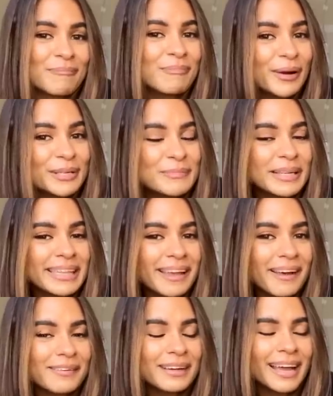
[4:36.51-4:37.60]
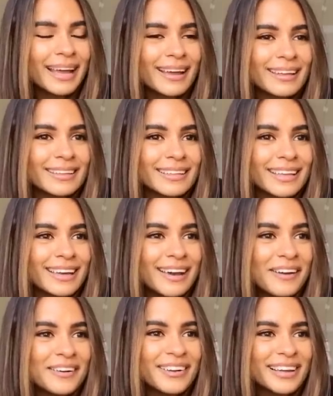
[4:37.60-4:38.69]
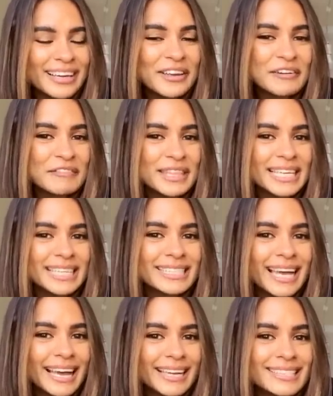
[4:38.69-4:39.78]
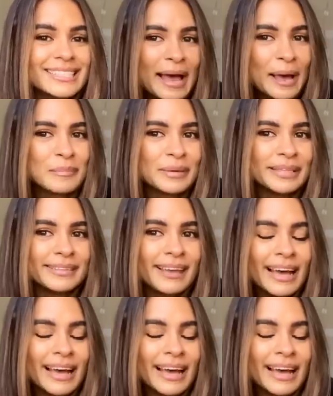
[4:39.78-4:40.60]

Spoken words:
apartment now and a lot of things has happened.